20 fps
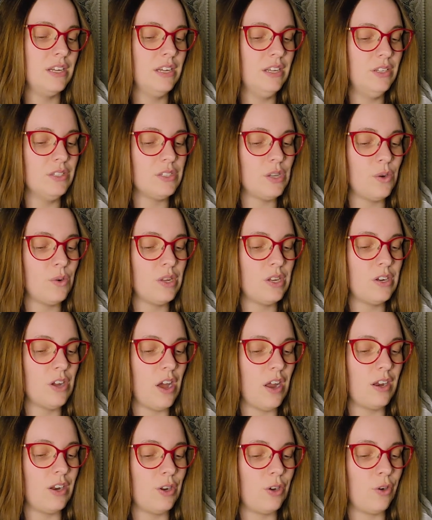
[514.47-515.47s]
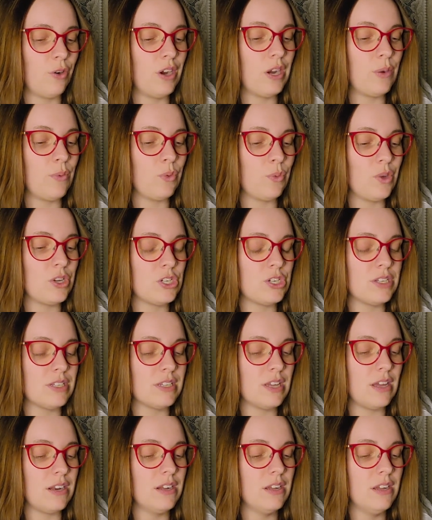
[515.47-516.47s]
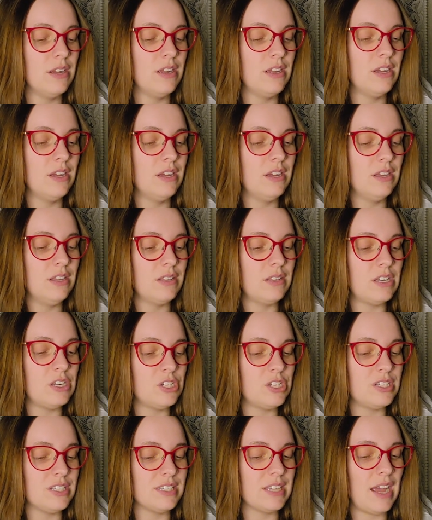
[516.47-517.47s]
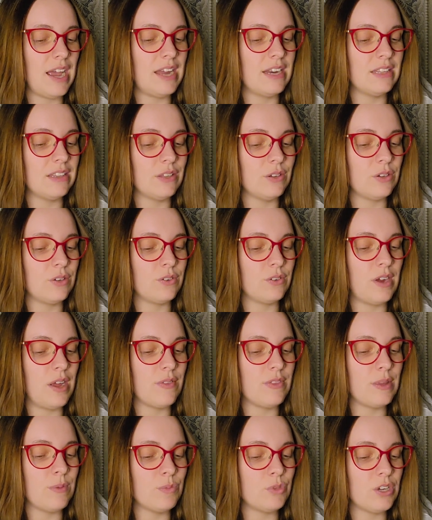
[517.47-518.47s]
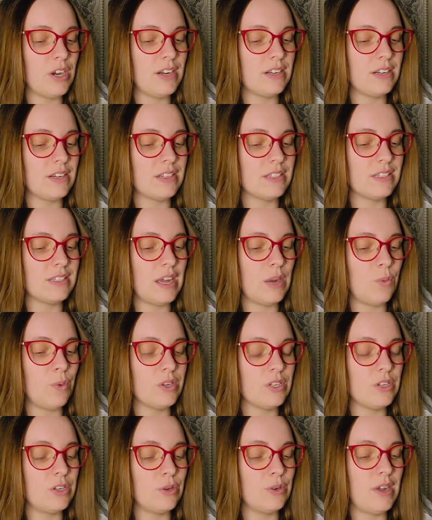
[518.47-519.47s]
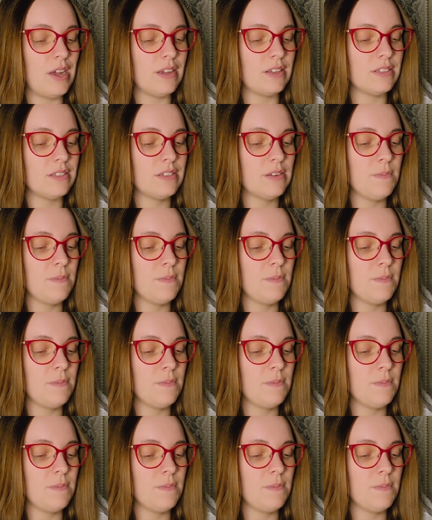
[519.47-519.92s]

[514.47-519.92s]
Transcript: Tony nodded, agreeing with what she said. Then she sighed and looked around them, trying to decide what to do next.